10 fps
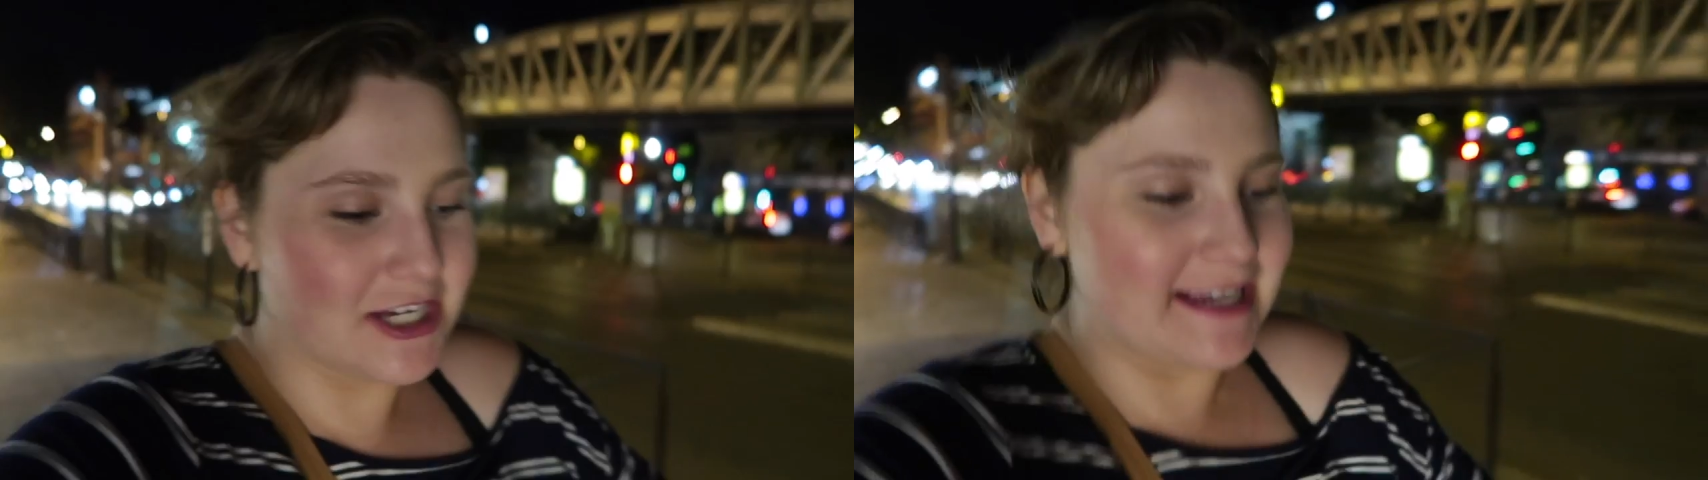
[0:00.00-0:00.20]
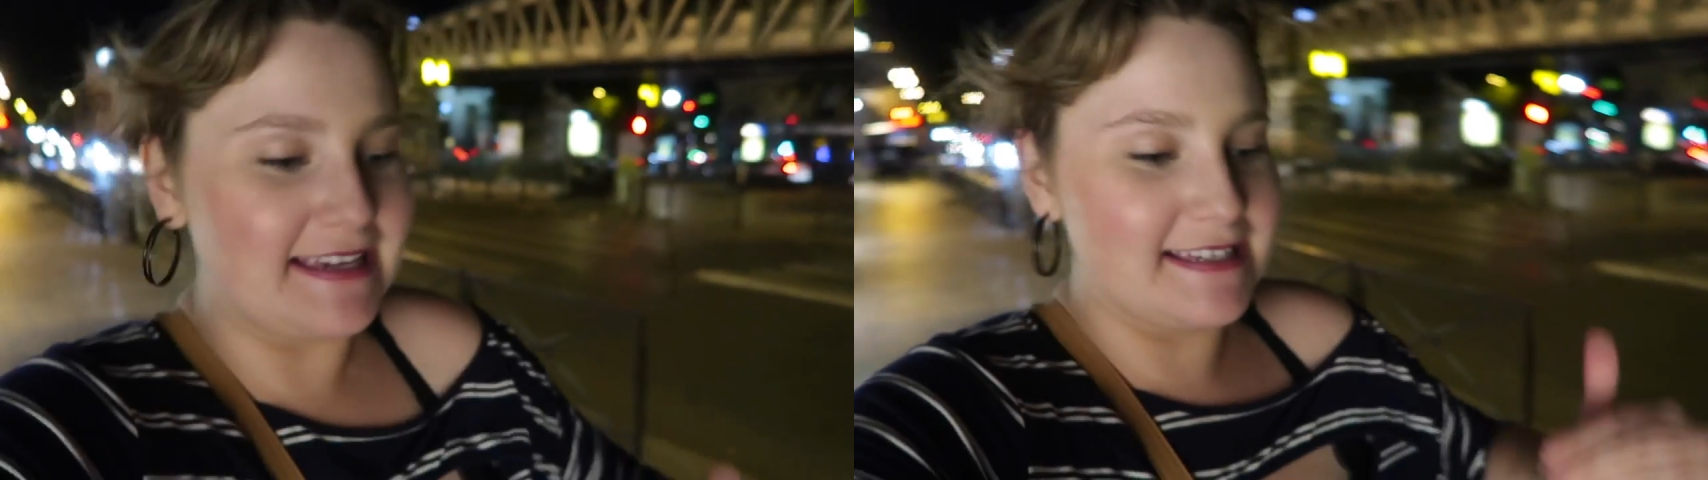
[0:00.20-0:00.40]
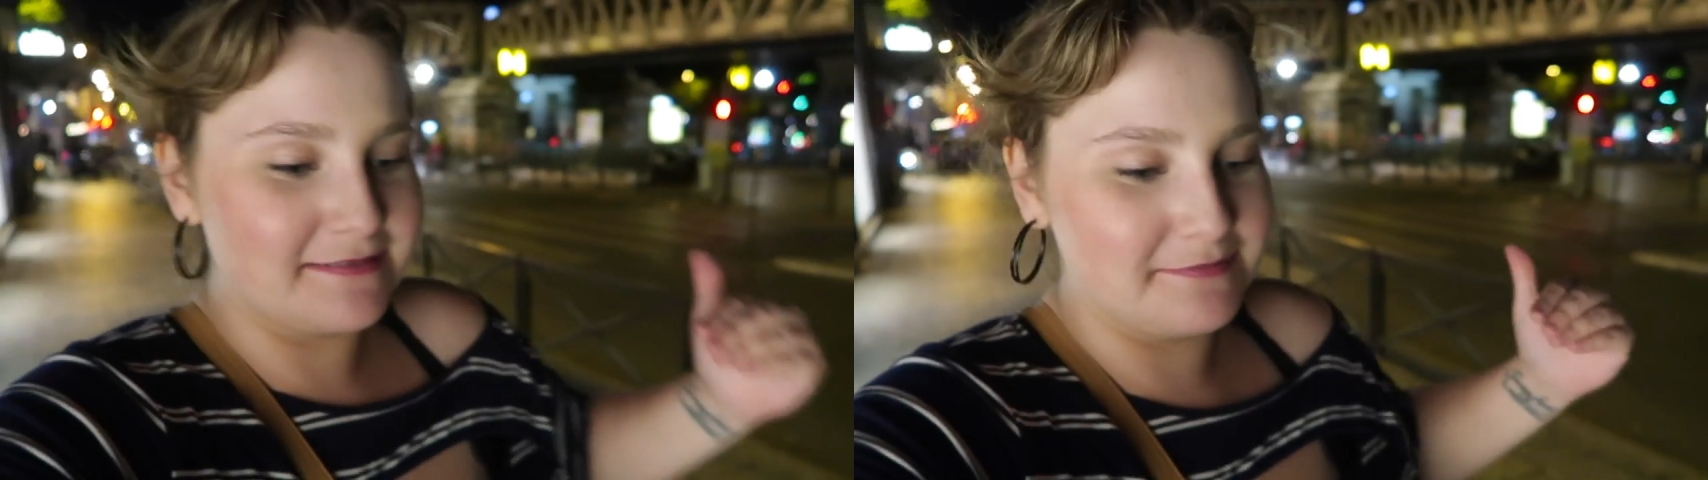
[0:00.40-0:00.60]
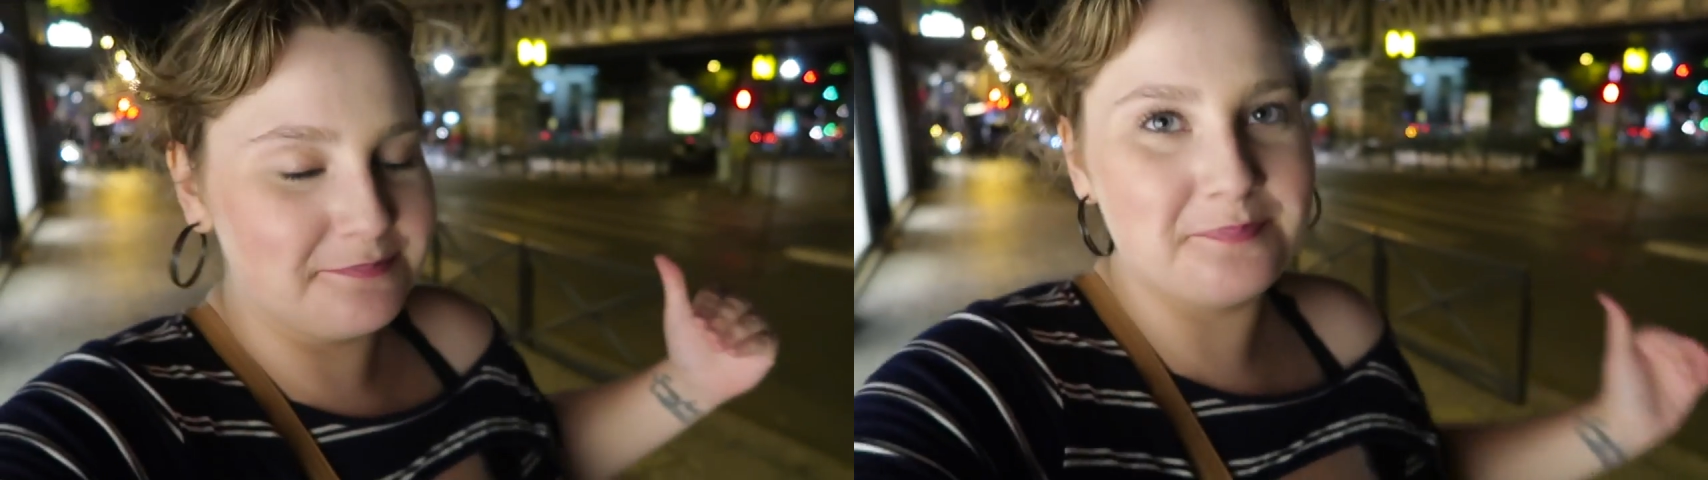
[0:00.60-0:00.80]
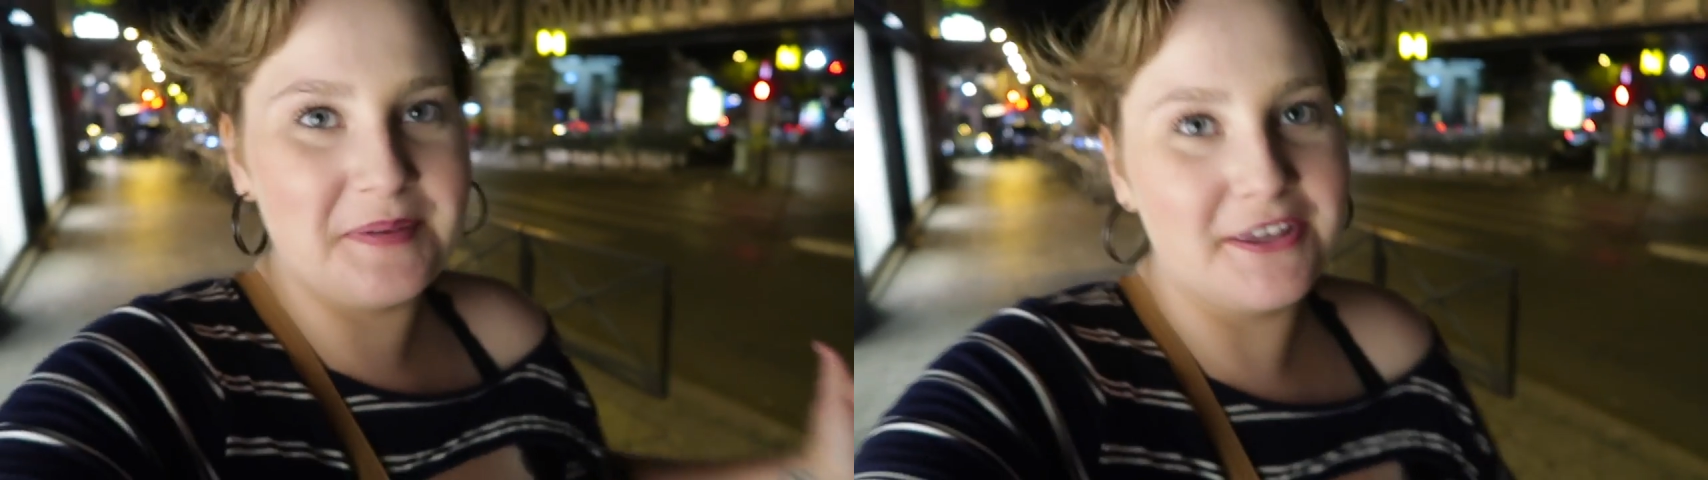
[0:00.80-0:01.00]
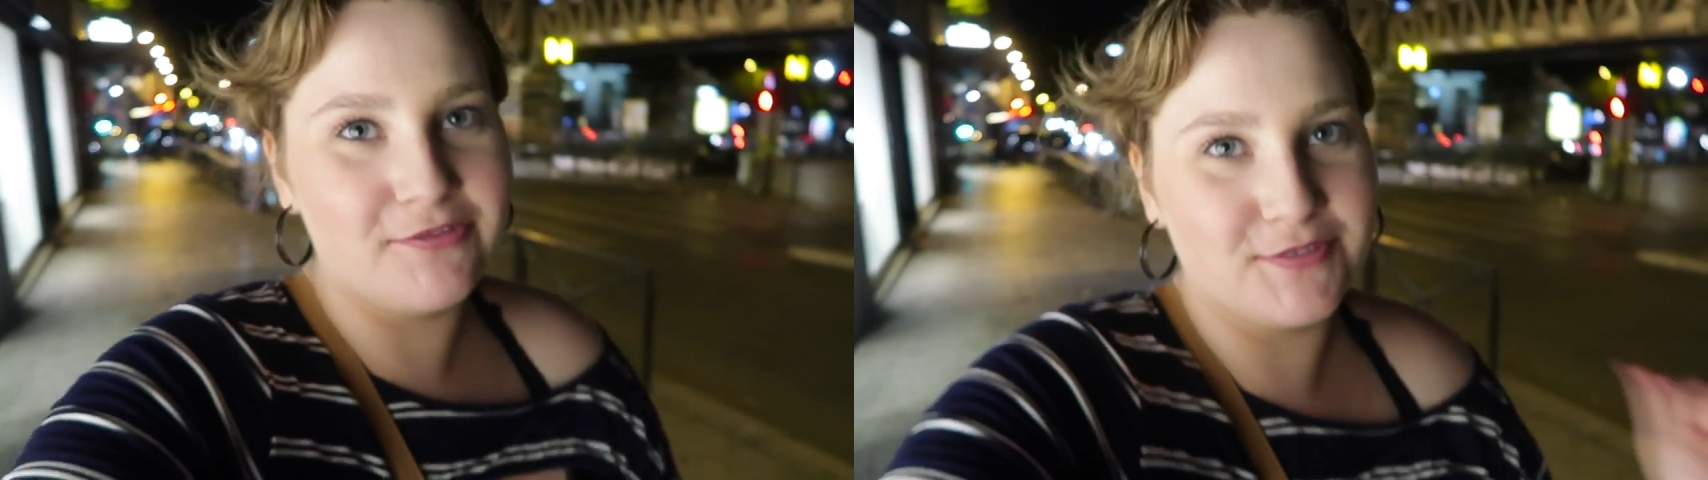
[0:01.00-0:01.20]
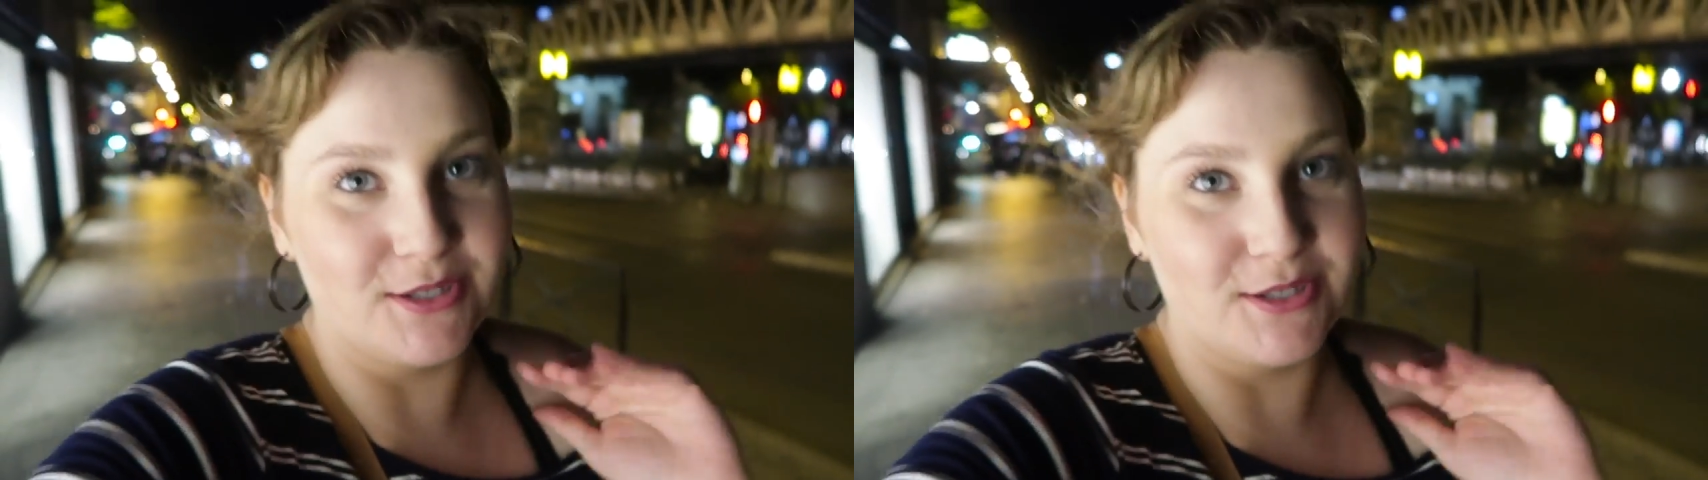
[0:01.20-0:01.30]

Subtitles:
chicken, beef.